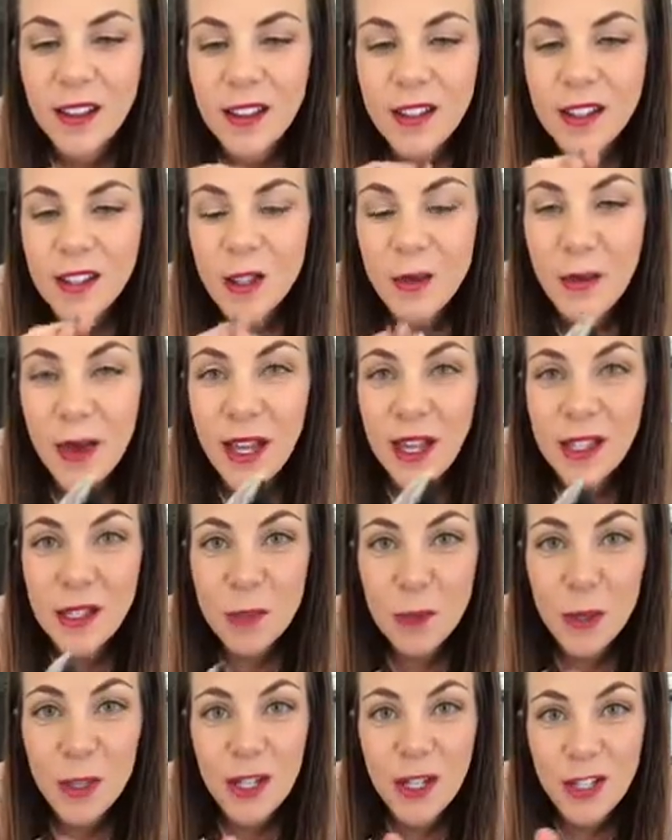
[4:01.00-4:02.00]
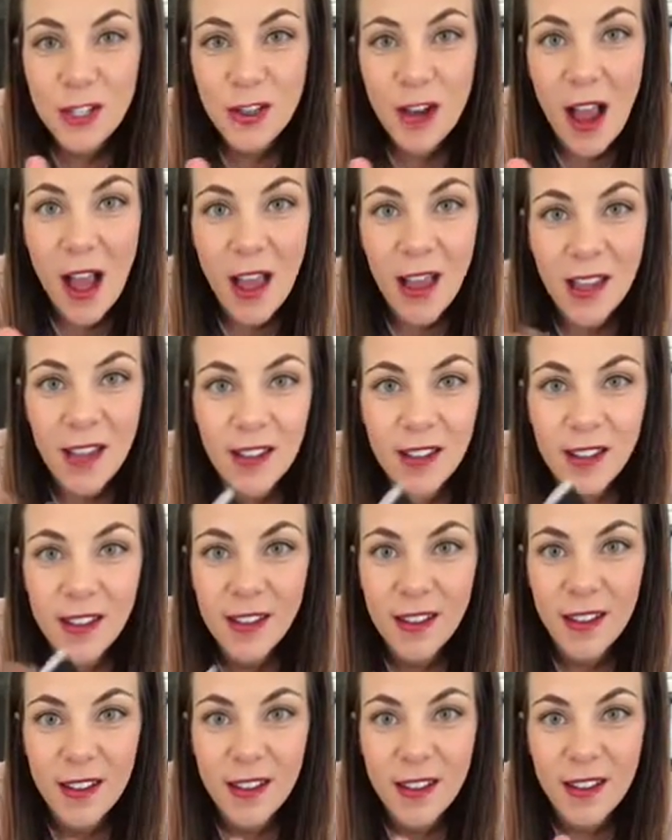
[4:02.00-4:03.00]
So mine's pretty dry.
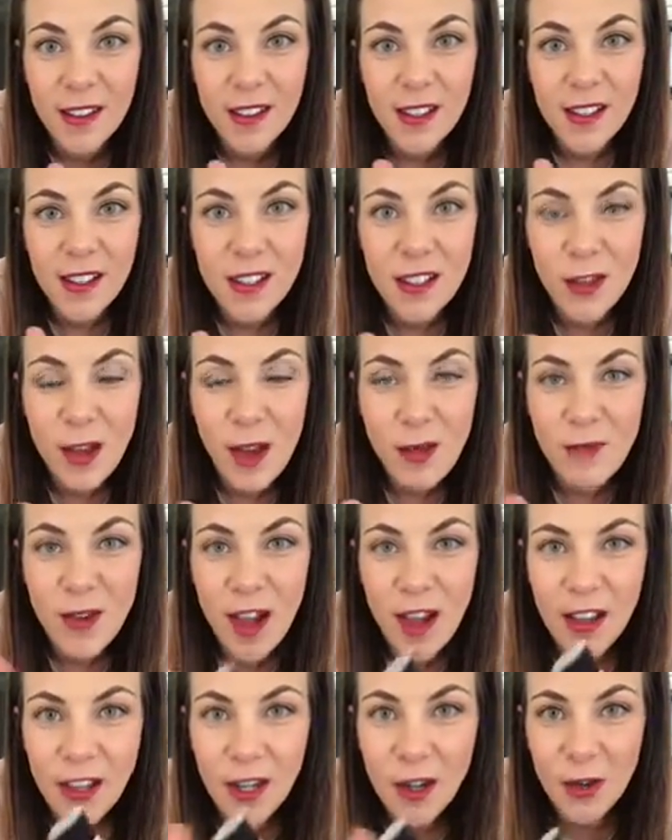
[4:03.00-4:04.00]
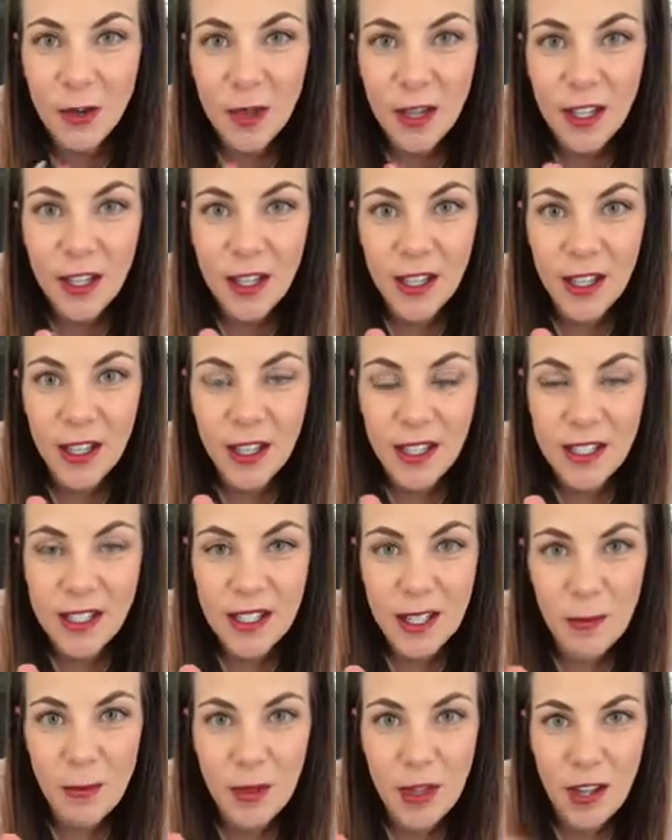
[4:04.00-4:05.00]
So I'm not gonna
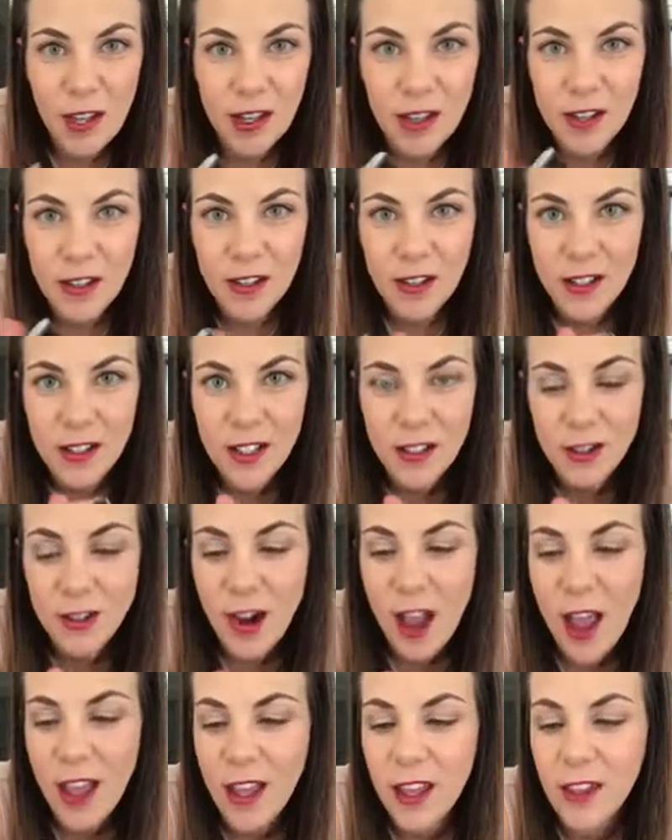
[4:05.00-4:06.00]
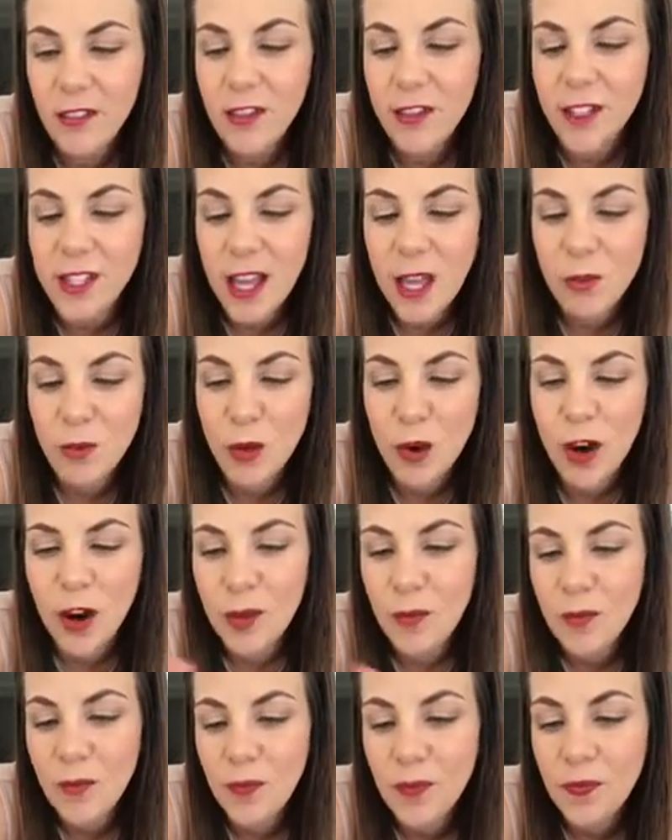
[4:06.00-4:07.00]
re-dip it to dry it for 10
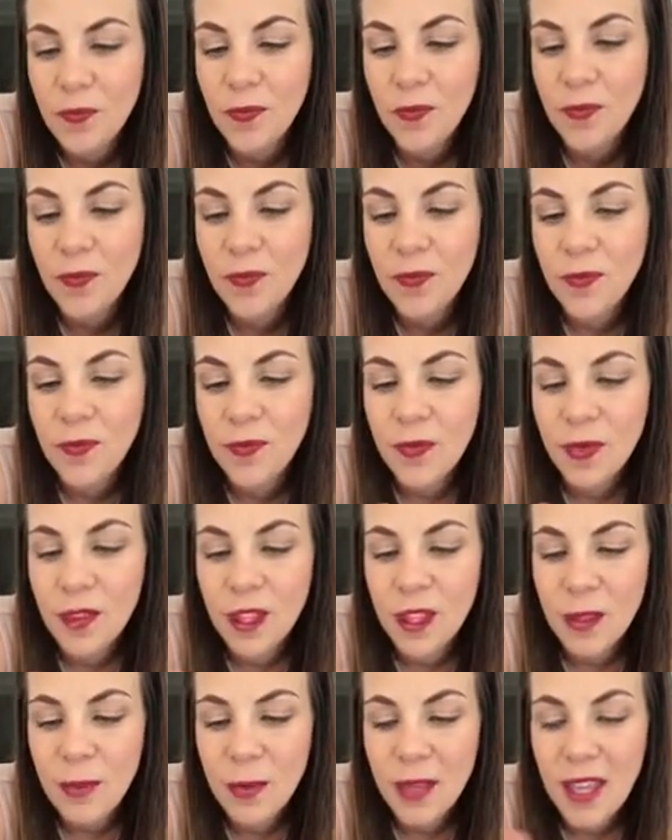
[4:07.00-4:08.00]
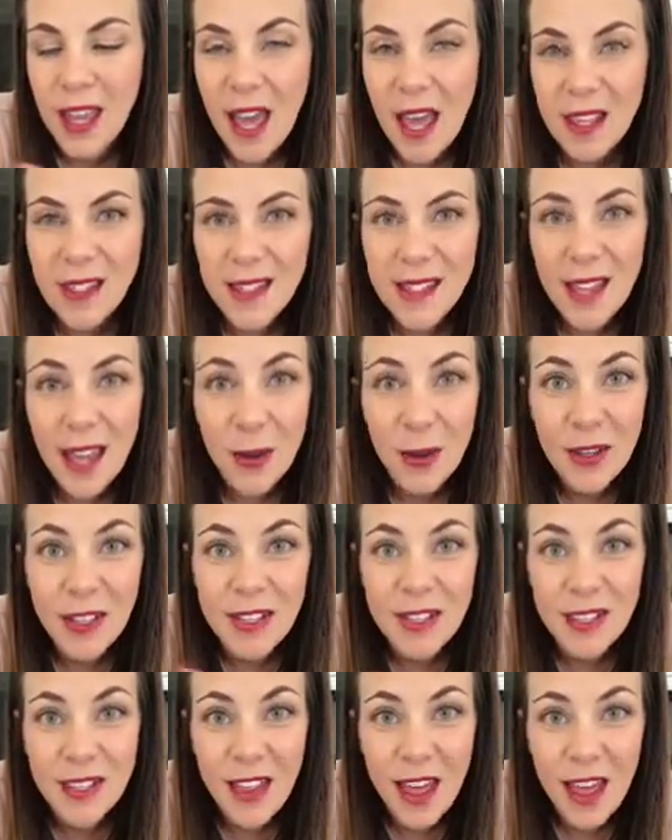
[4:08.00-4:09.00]
more. But yeah, see how
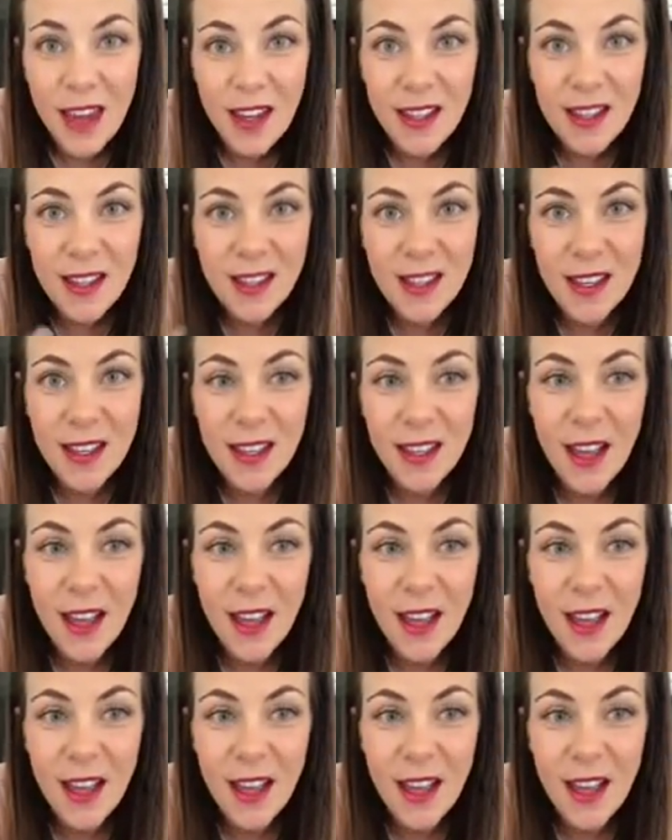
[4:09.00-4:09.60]
easy that is?